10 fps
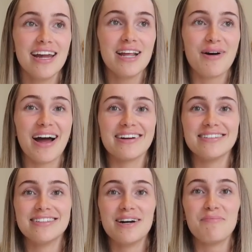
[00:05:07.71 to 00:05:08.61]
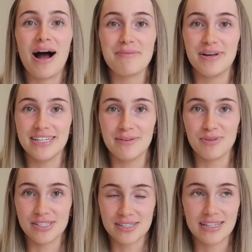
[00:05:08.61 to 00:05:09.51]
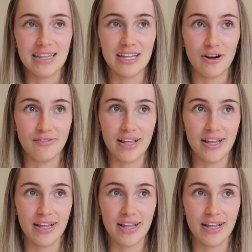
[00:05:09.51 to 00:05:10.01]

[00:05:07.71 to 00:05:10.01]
Anyway, my opinion was clearly not